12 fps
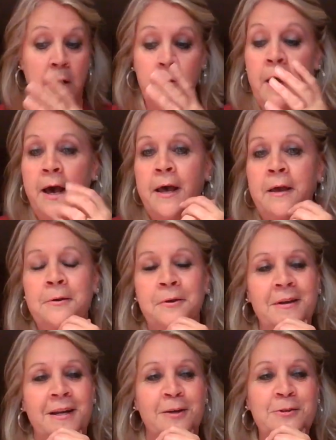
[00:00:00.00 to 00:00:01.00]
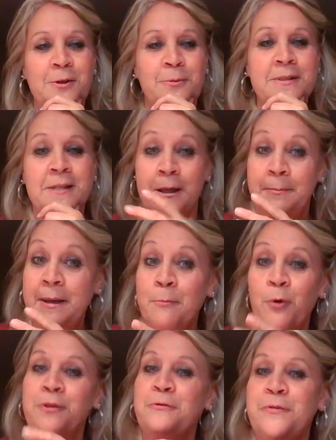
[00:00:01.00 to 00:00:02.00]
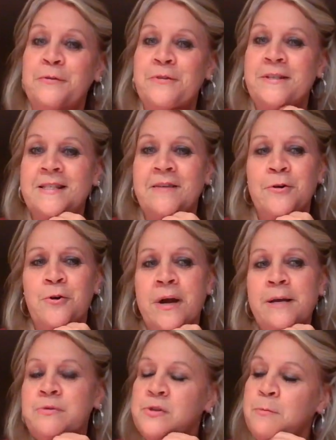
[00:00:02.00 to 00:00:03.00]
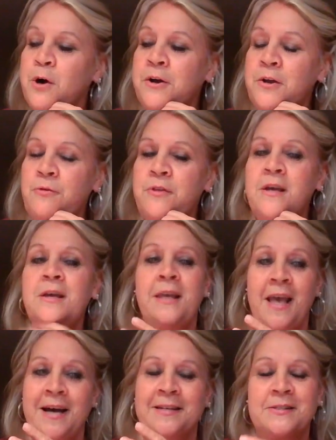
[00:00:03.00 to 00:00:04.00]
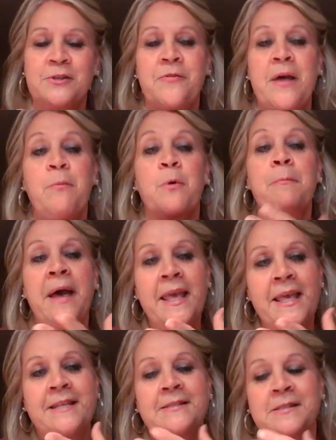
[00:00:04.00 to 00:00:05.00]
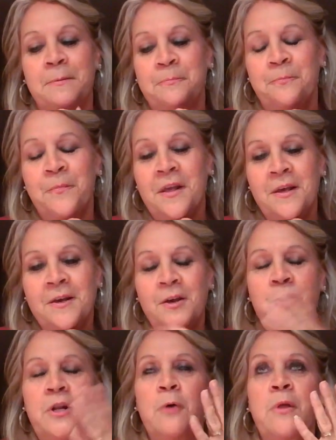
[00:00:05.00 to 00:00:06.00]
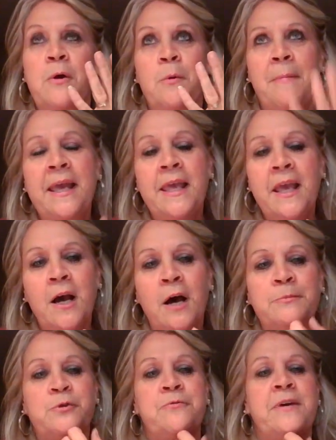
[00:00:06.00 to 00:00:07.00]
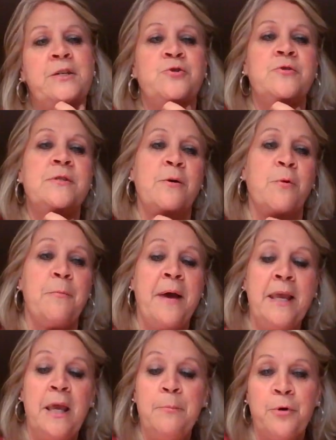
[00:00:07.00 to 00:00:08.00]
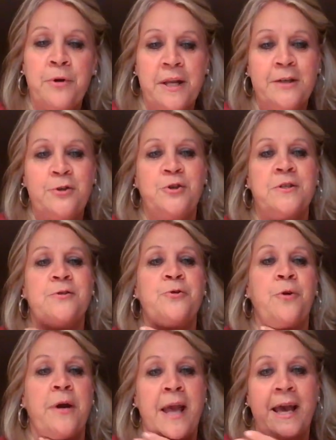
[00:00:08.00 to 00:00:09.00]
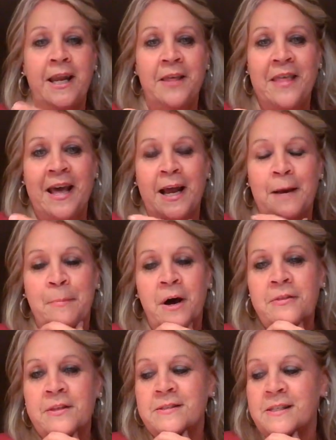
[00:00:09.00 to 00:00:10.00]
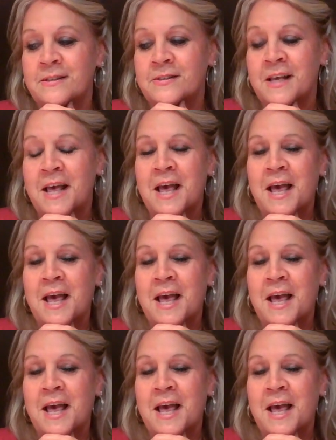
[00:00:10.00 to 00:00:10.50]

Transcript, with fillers: okay, you know, so it's going to be more than 57 grams tomorrow, you think? Yes. So they were making some, you know, they were making observations, they were making predictions, creating that hypothesis.